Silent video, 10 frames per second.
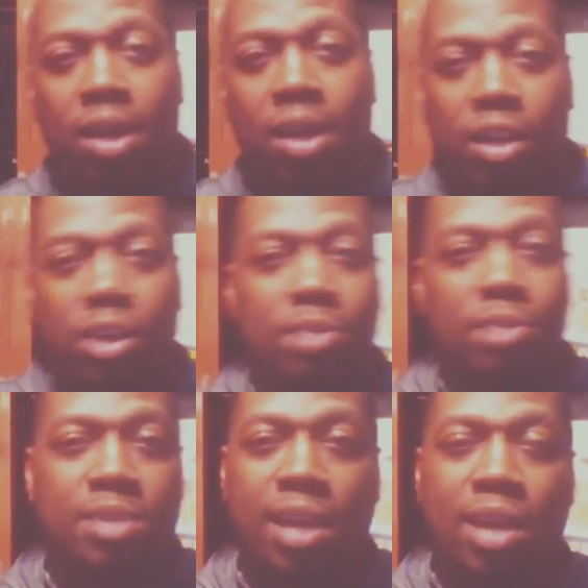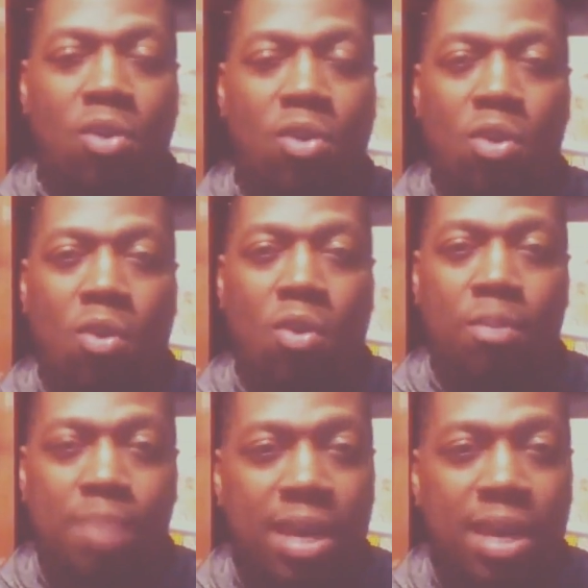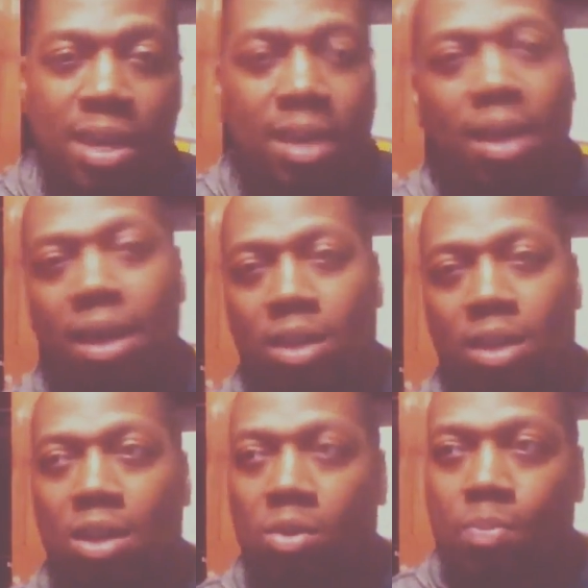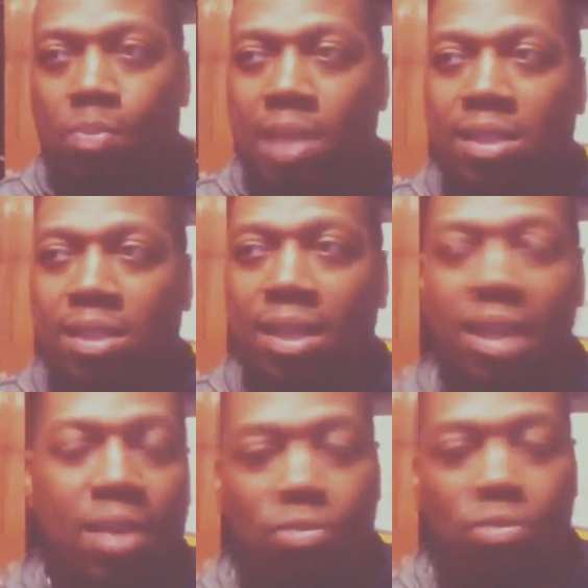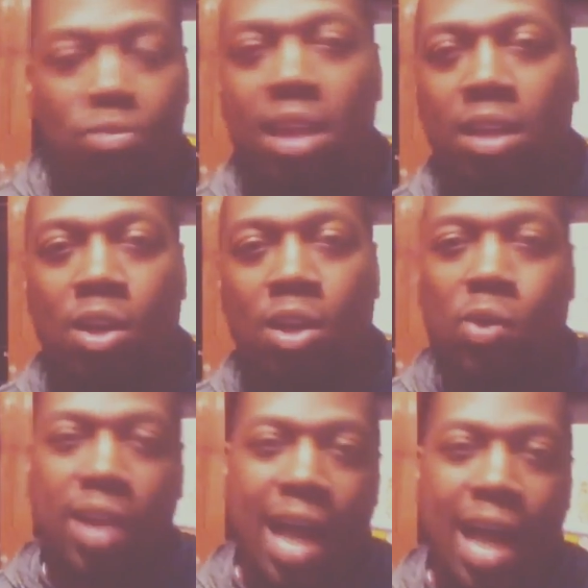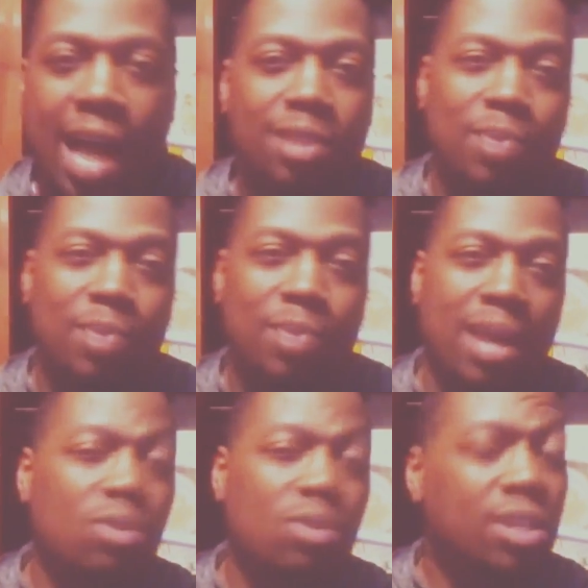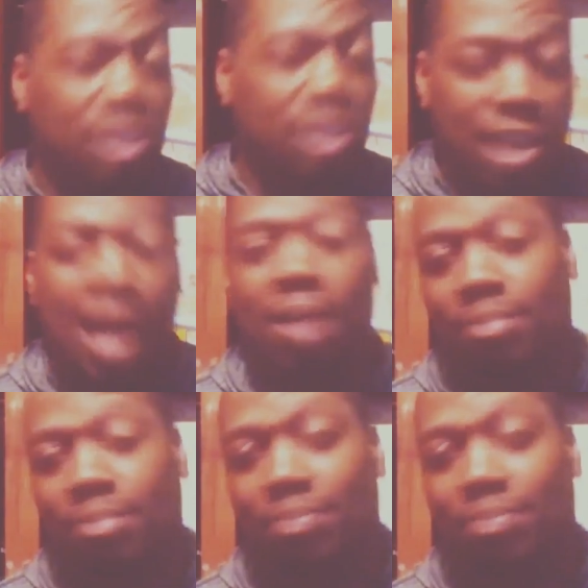you know what I'm saying, or me, mentally getting ready to go to college, man, you did your job.